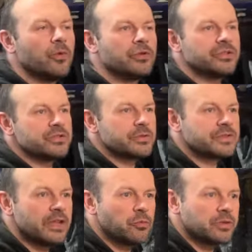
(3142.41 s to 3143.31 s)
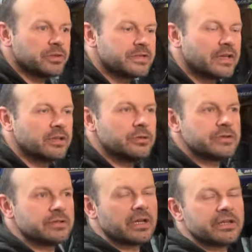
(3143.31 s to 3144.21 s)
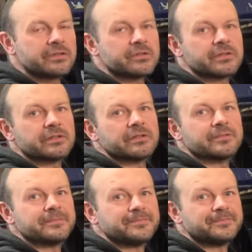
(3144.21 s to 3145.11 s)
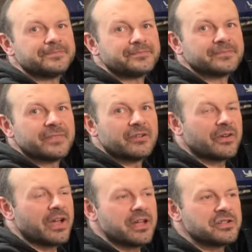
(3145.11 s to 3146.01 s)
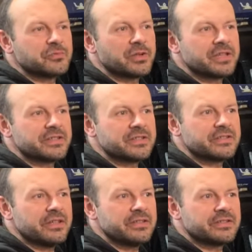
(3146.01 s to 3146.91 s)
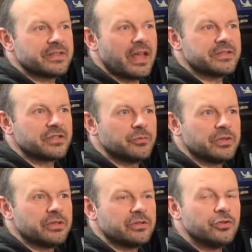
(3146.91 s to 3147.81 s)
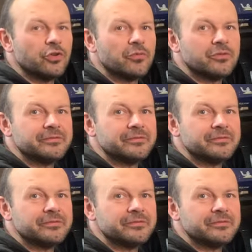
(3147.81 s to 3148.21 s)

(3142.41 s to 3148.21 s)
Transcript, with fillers: what did you say when you start using nitrous? Oh yeah. 500 brakes is, is has to be normal.